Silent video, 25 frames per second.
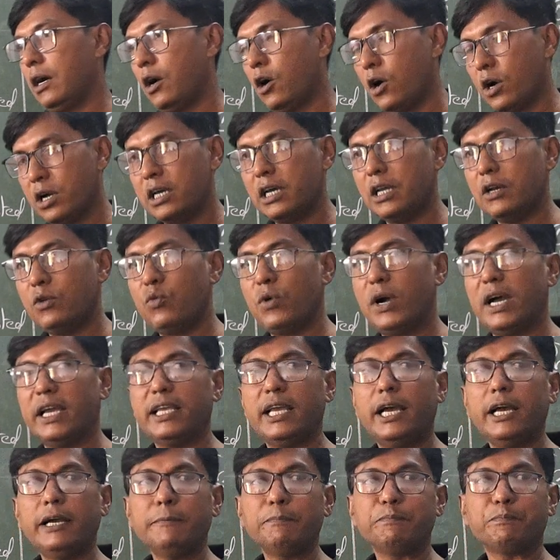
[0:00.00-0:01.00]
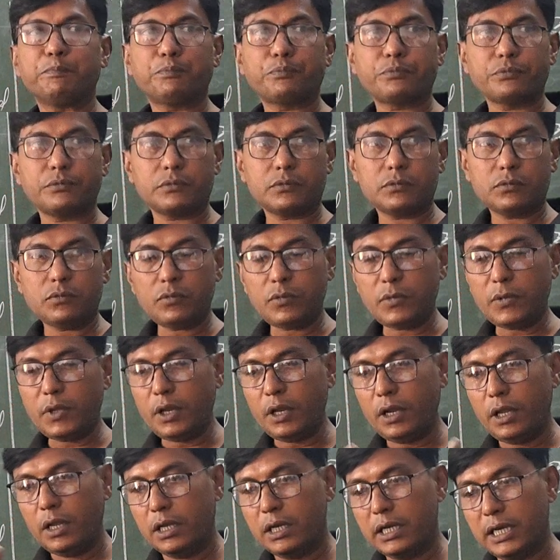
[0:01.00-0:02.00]
occur via
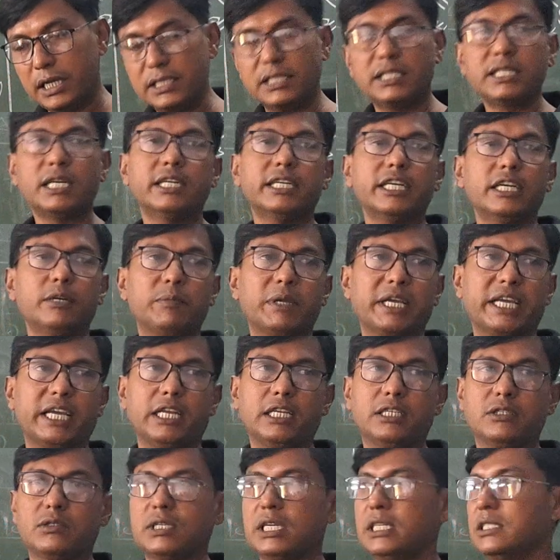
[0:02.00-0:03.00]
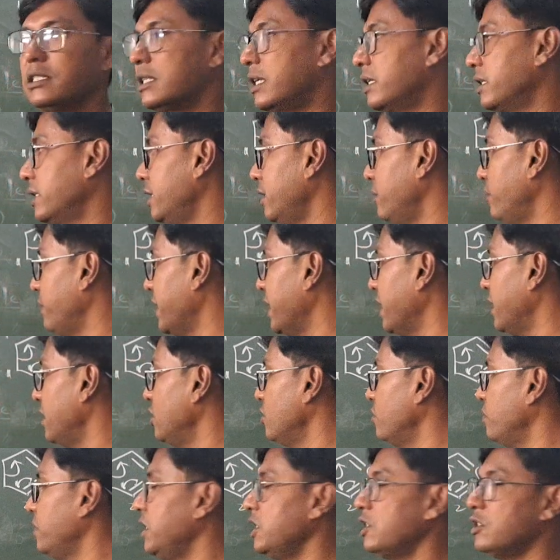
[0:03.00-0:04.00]
concerted mechanism. Concerted
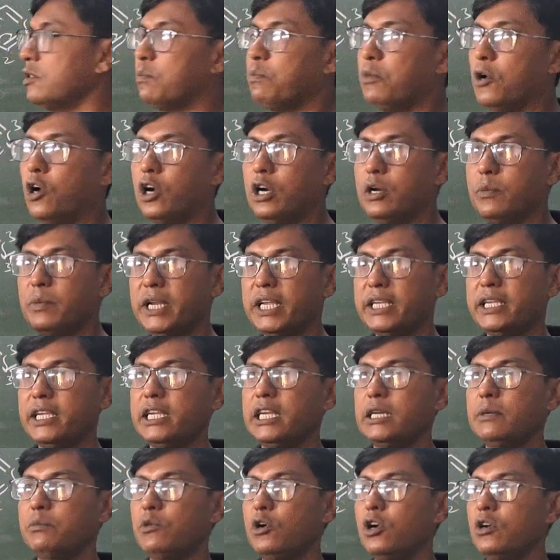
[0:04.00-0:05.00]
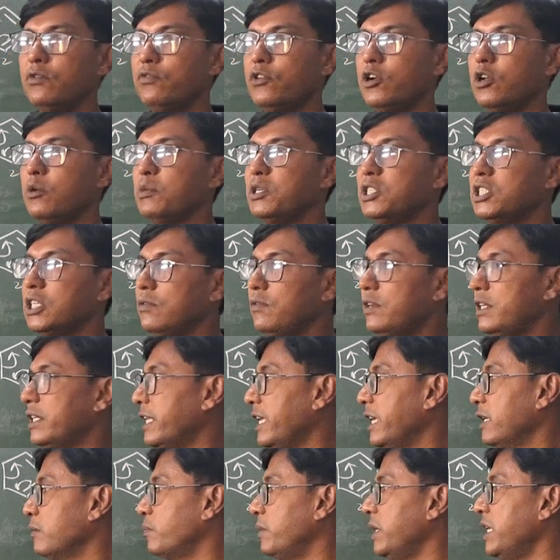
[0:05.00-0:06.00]
mechanism means bond breaking and bond formation will
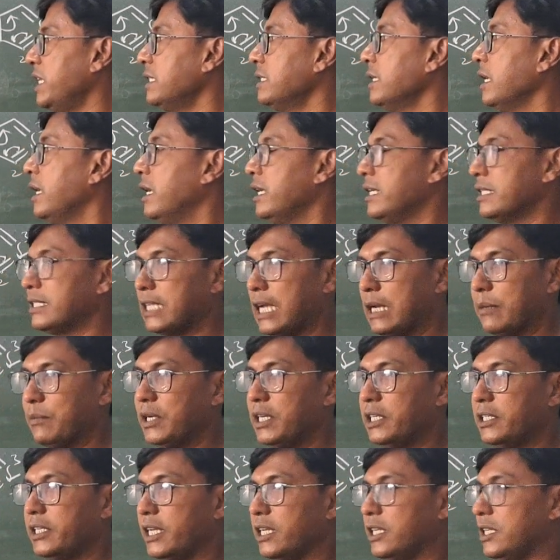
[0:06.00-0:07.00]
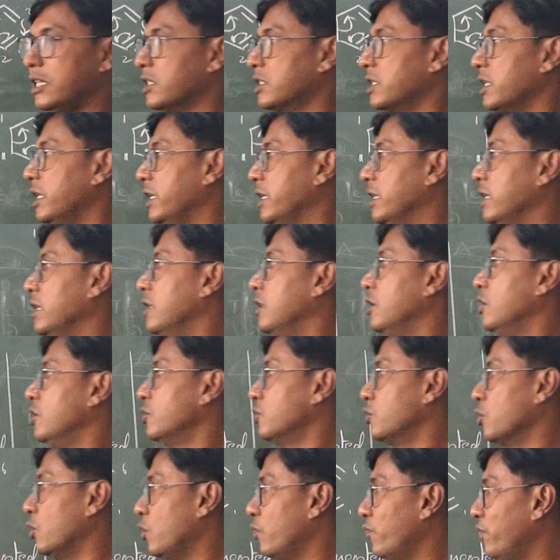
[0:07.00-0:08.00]
take place simultaneously.
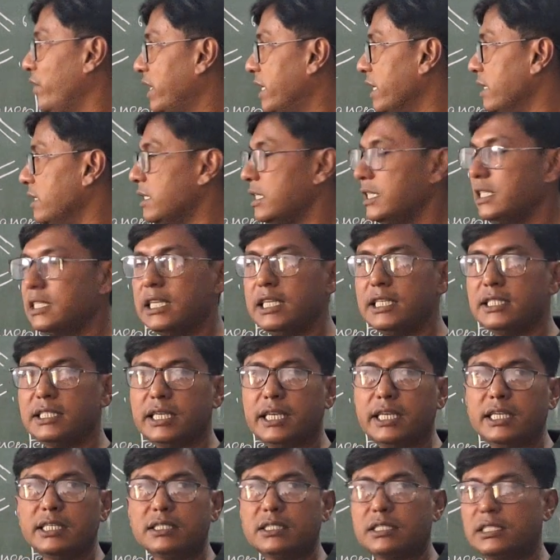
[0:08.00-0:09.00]
So, we can easily say